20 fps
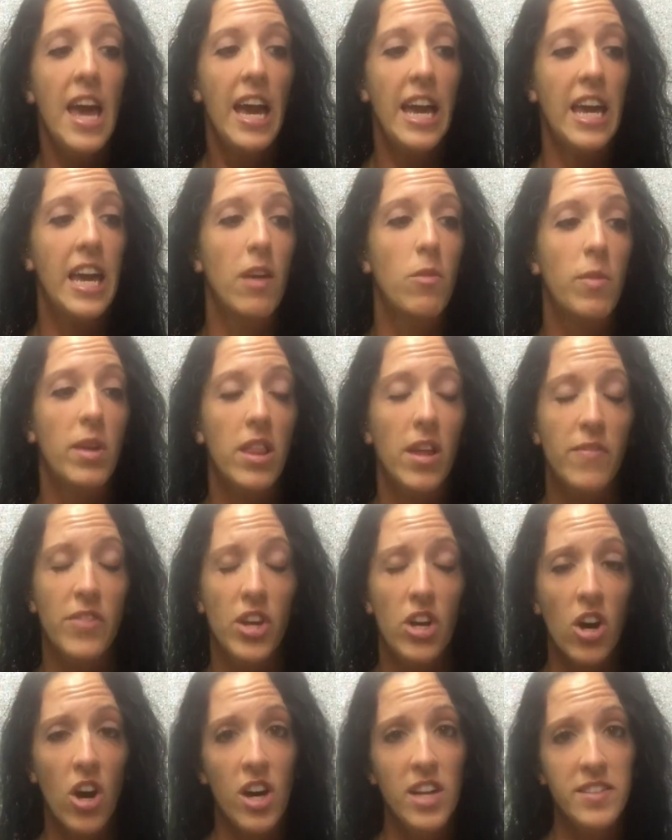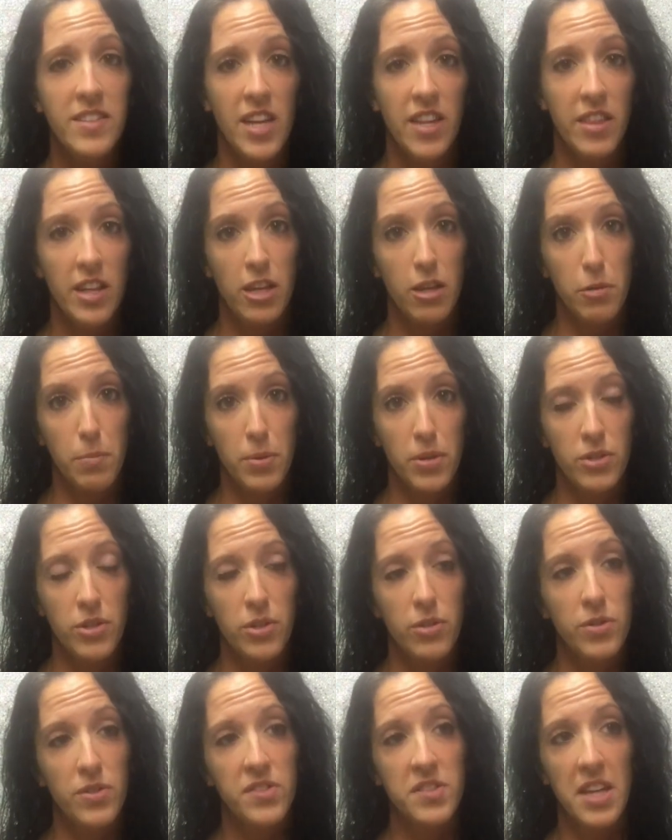and we love the content that you
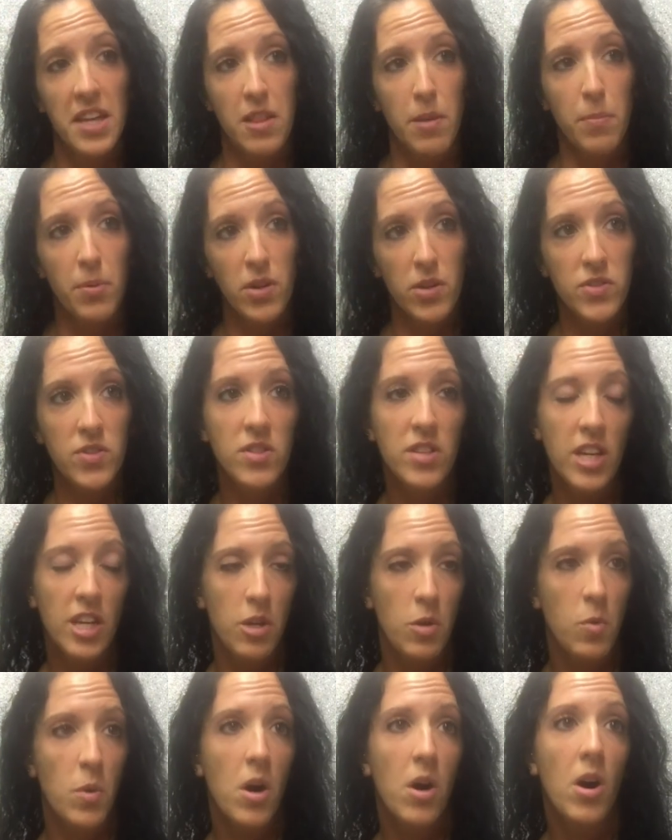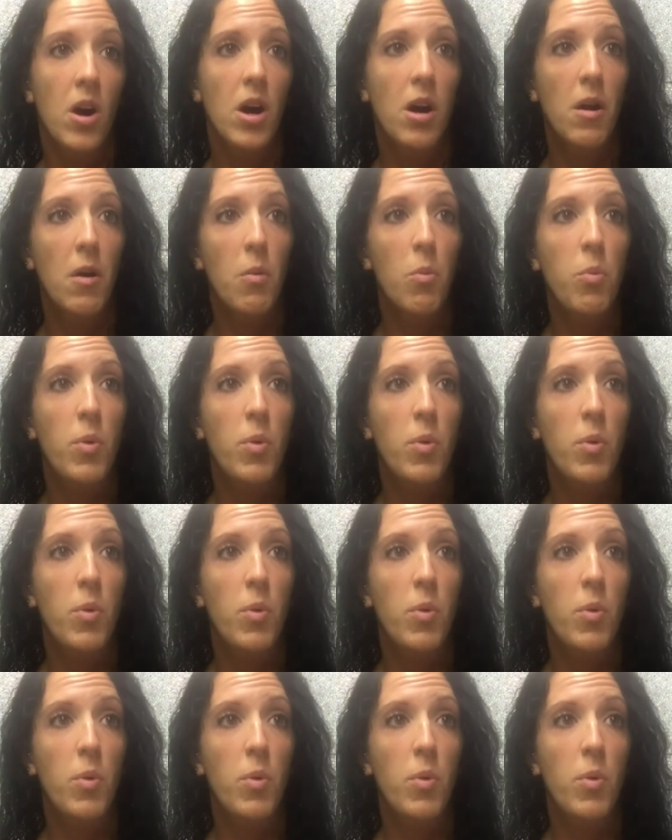produce and the person that you are.